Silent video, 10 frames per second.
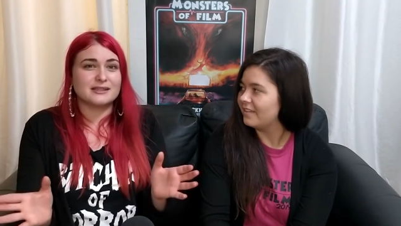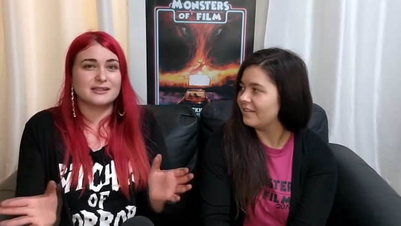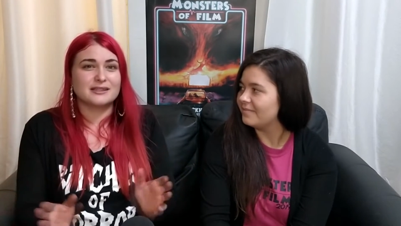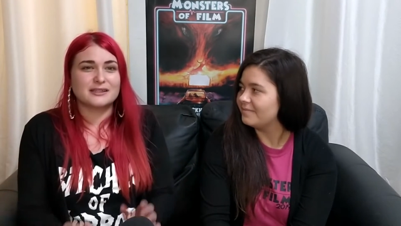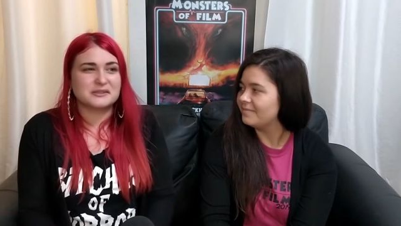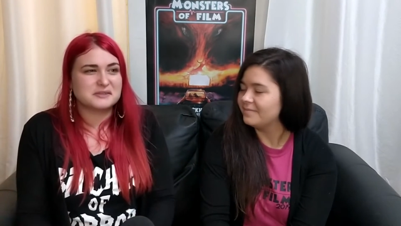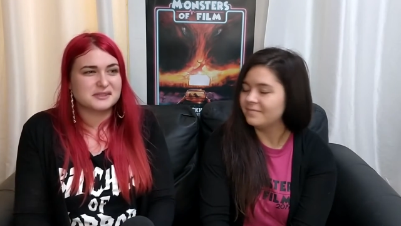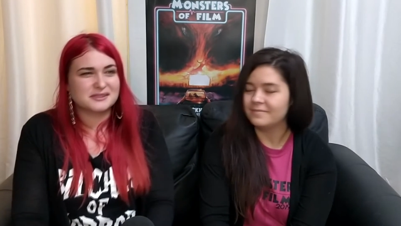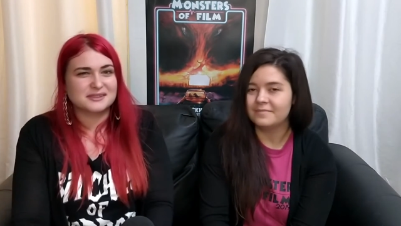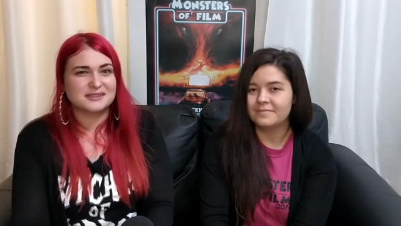Speaker 1: Yeah, it
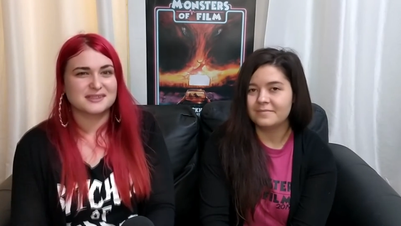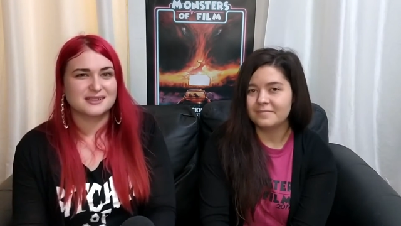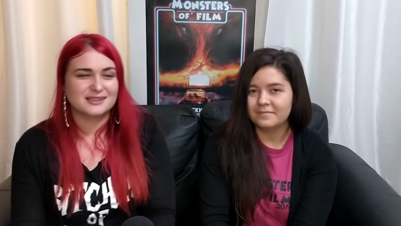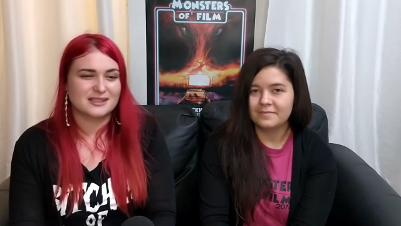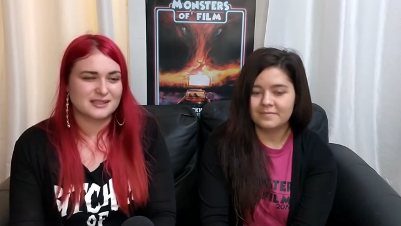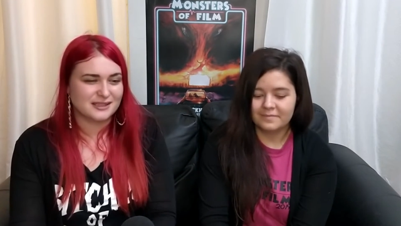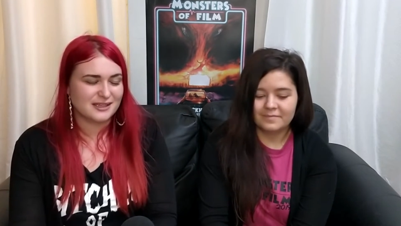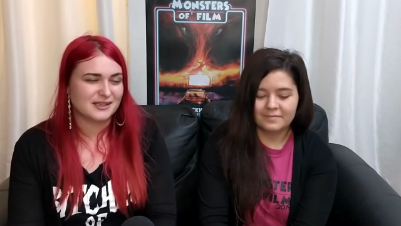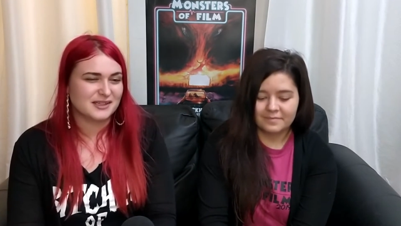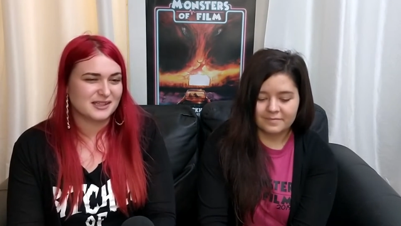was.
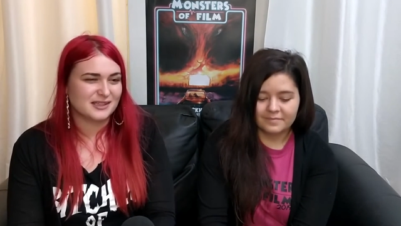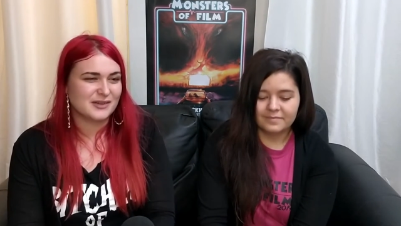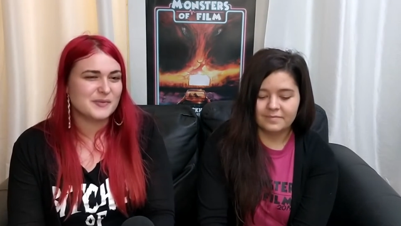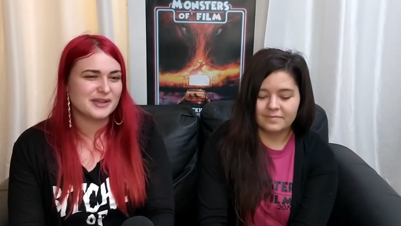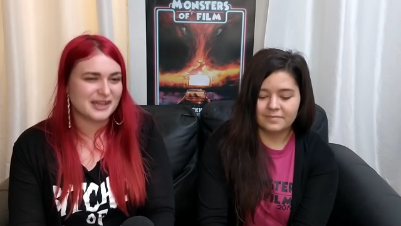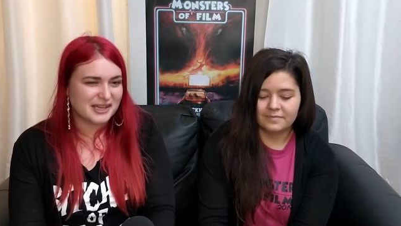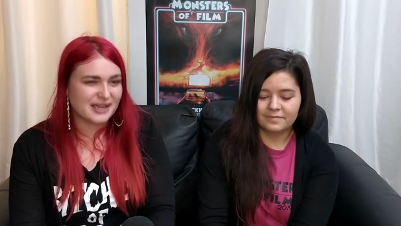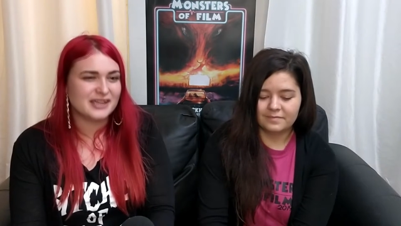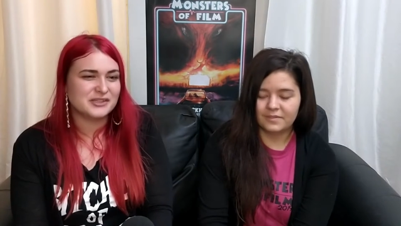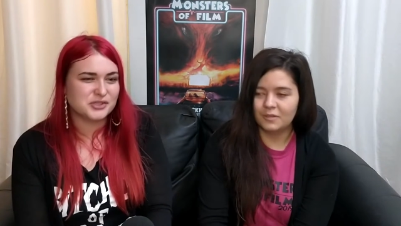Yeah, no, but I
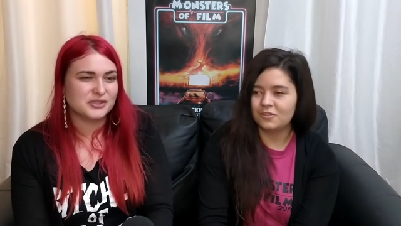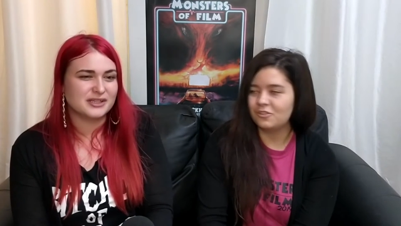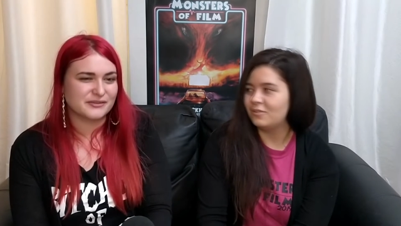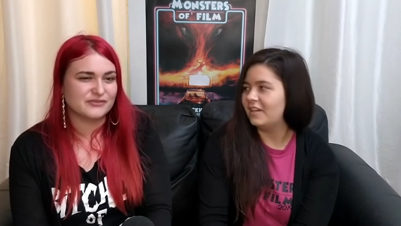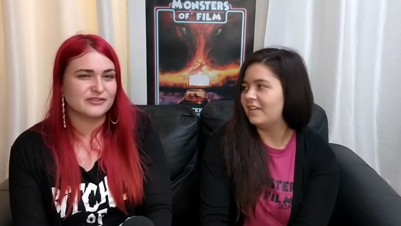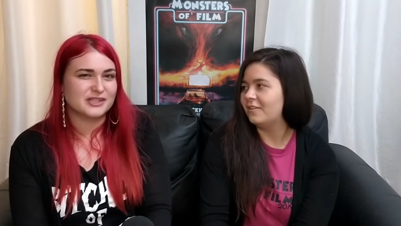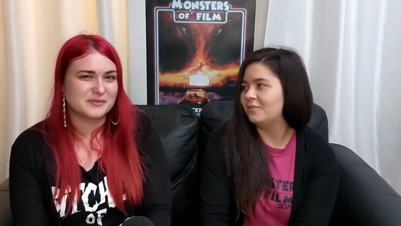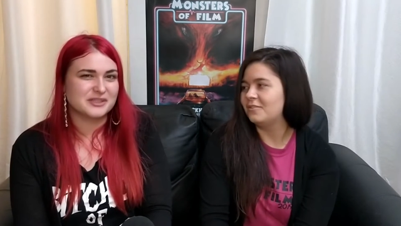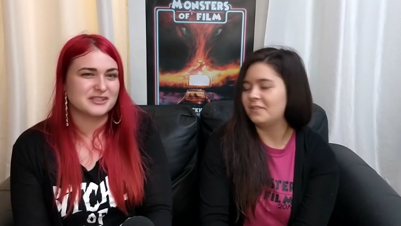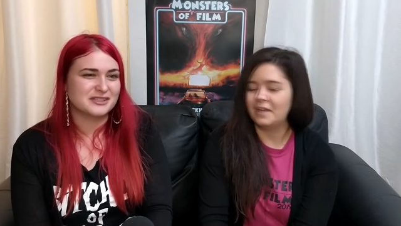I enjoyed no two, it. Yeah, no
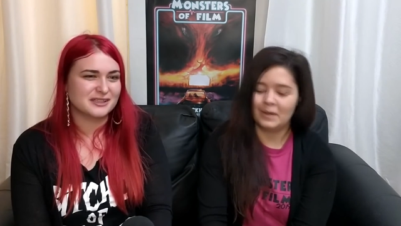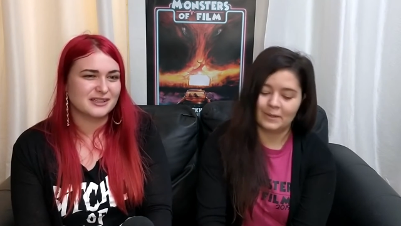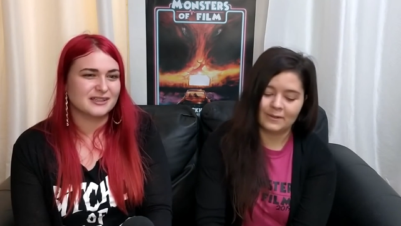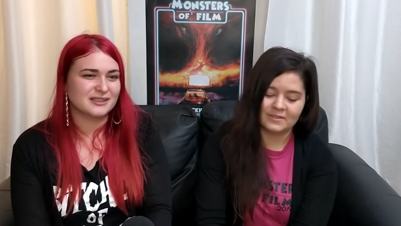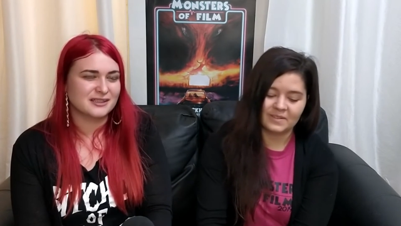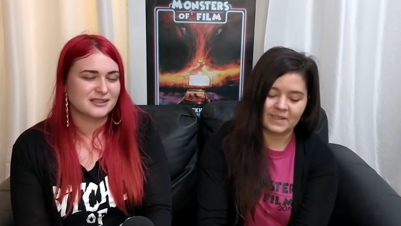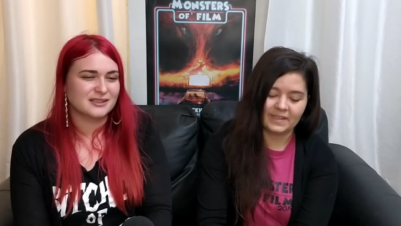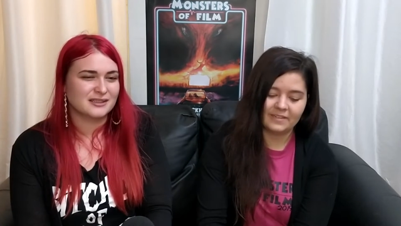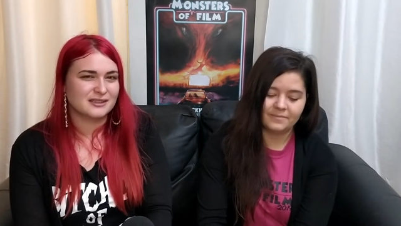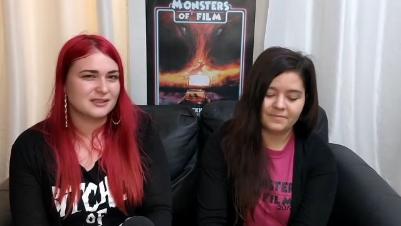much. two characters yeah.
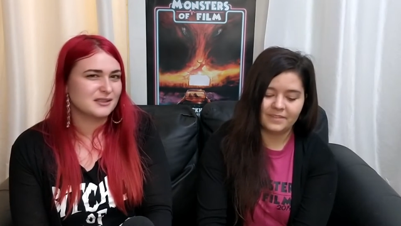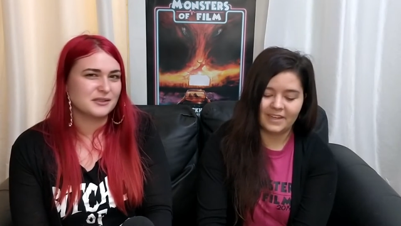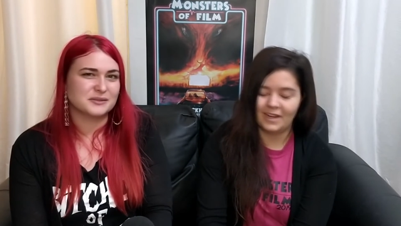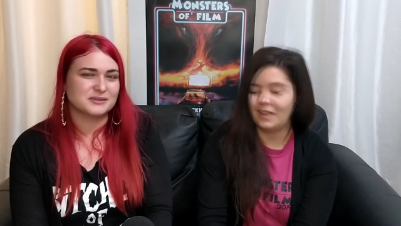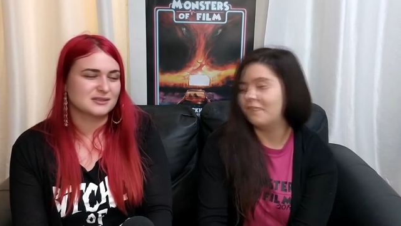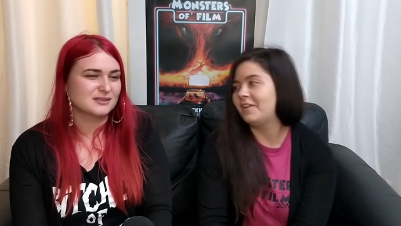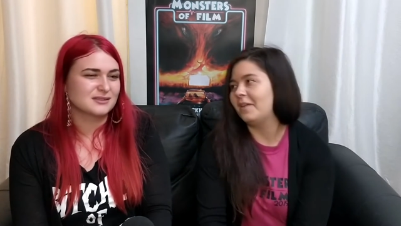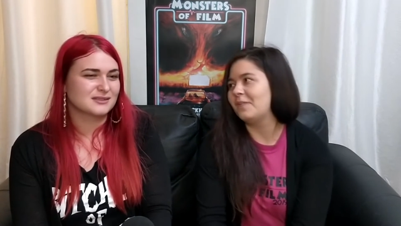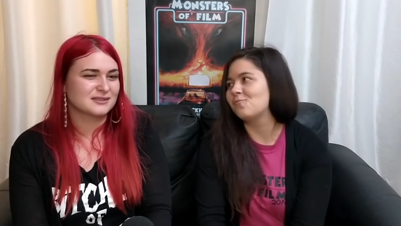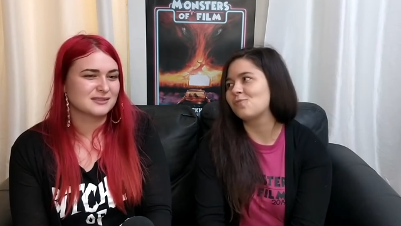alike. No, and I loved
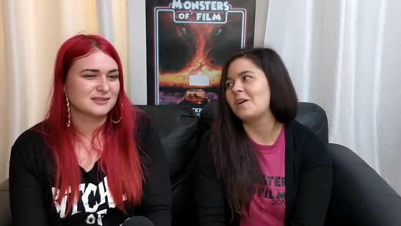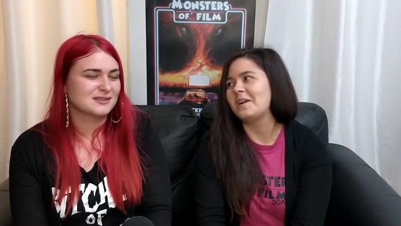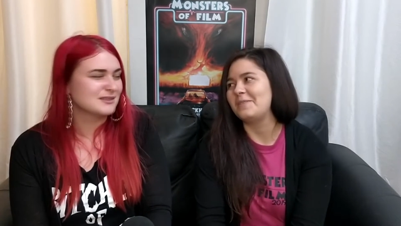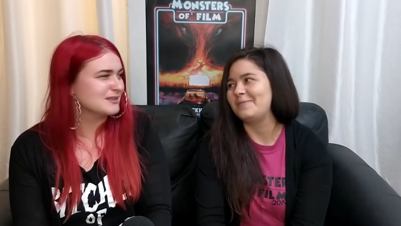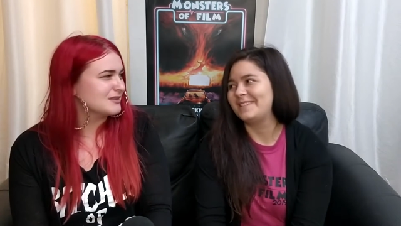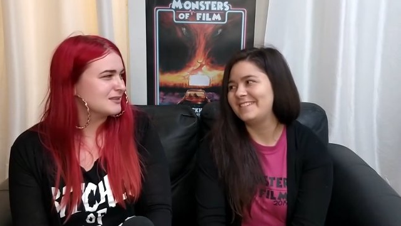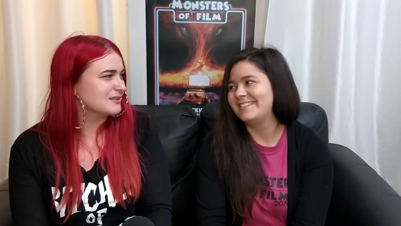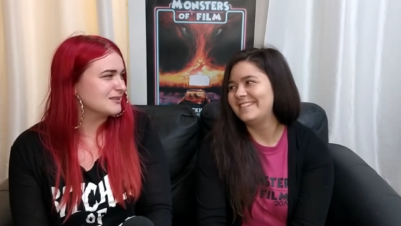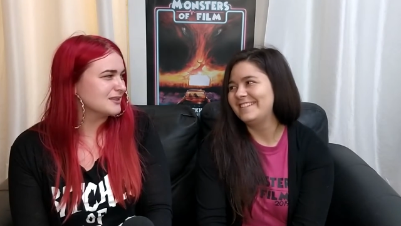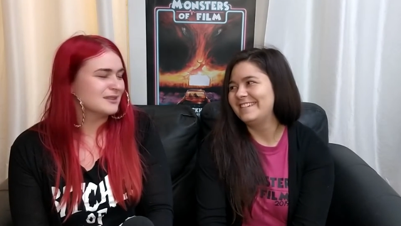how they
Speaker 2: rhymed.
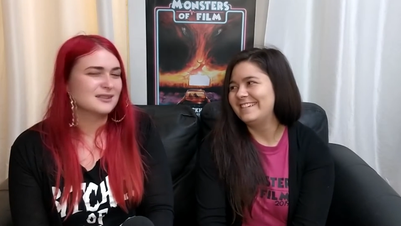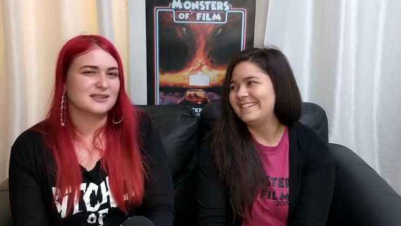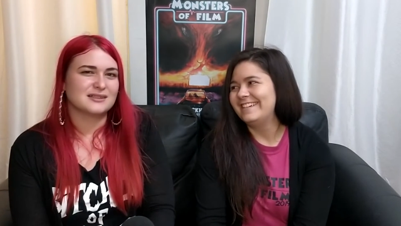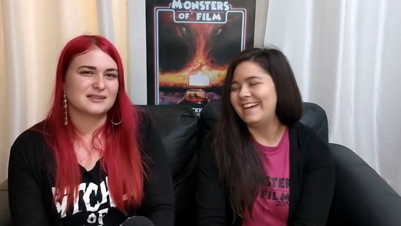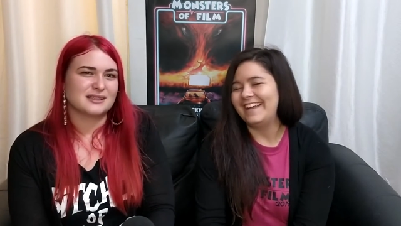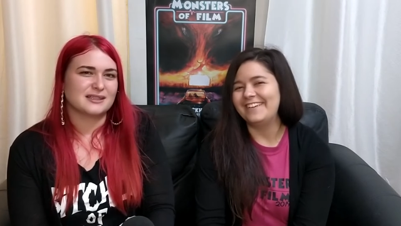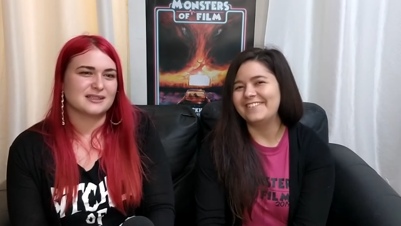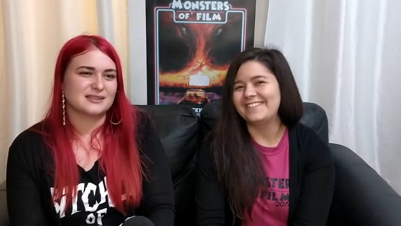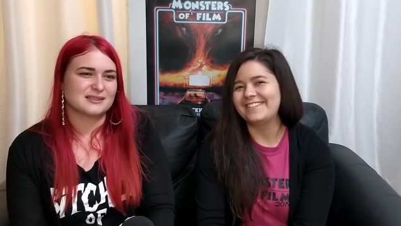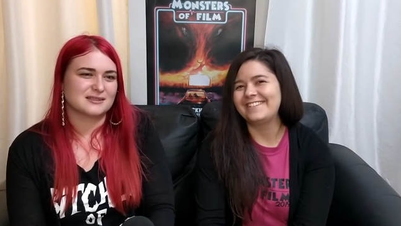
Speaker 1: Oh yeah. I
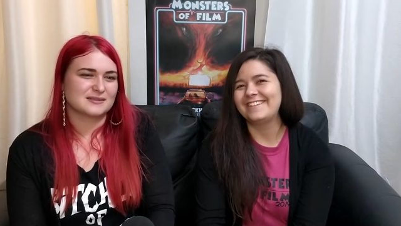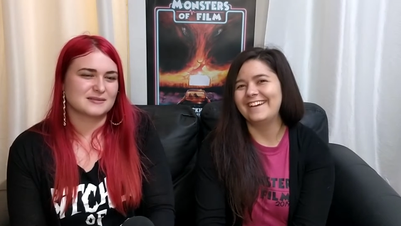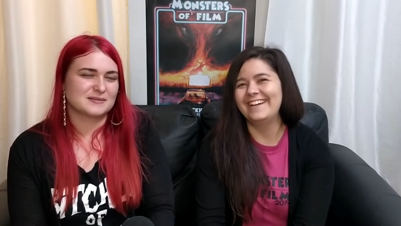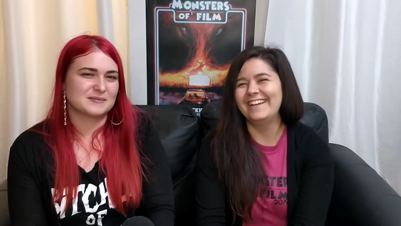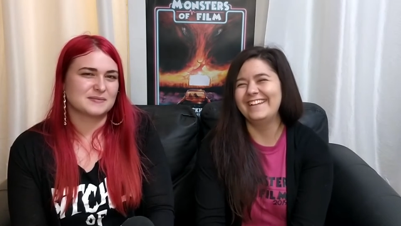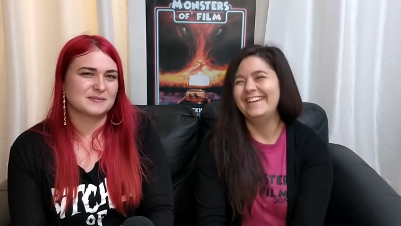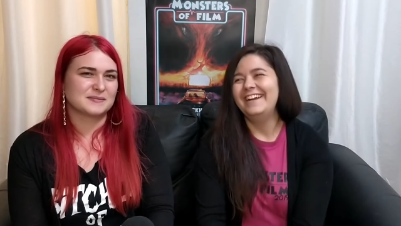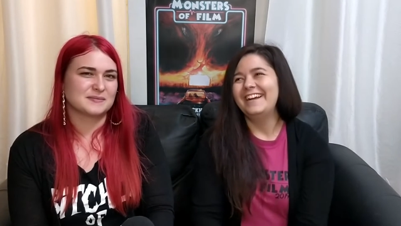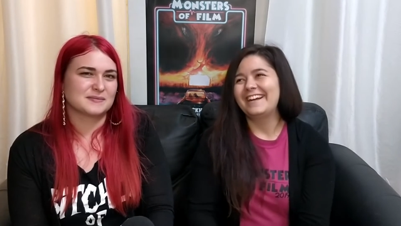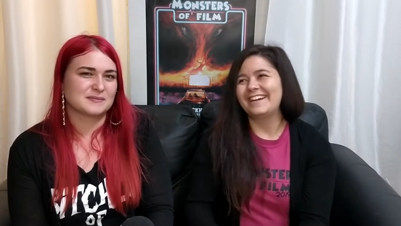was
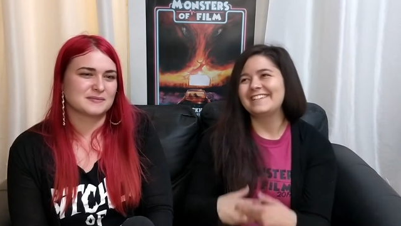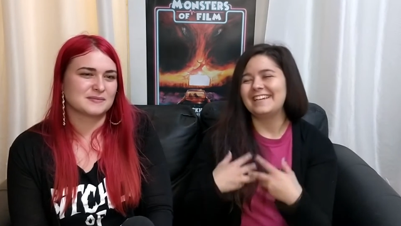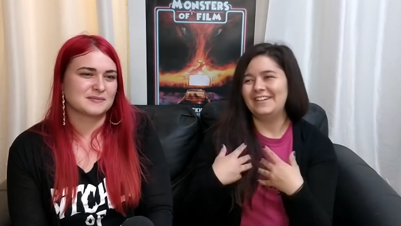
Speaker 2: because